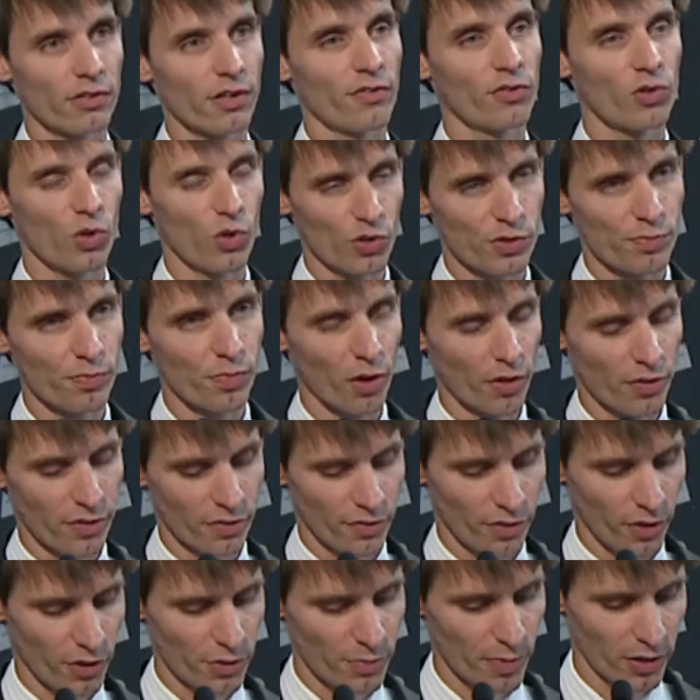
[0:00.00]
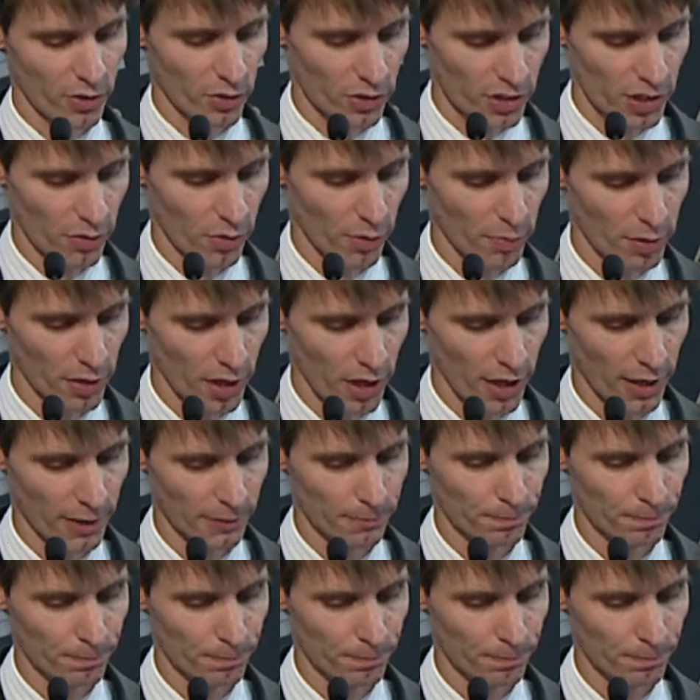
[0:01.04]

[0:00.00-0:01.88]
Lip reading: Of course, both of those may also apply.